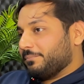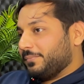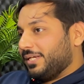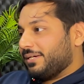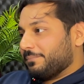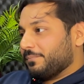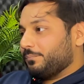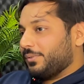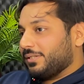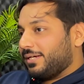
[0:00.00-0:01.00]
yeah,
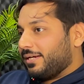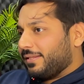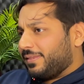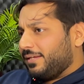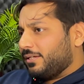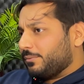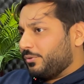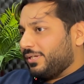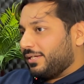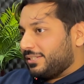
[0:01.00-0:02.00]
but I think
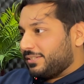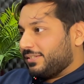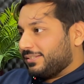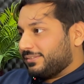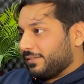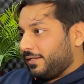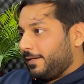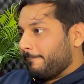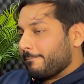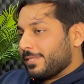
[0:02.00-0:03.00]
communication is the
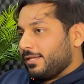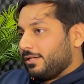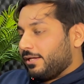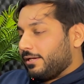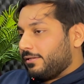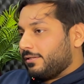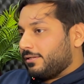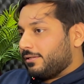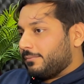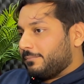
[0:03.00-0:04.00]
key. And
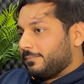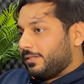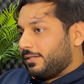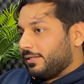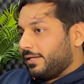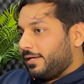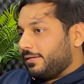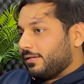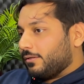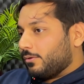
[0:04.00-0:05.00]

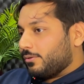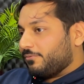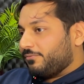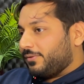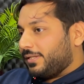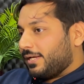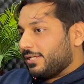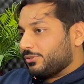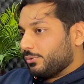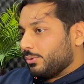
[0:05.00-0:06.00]
again, a lot of it
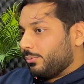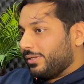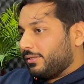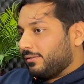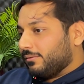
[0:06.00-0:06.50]
has to do with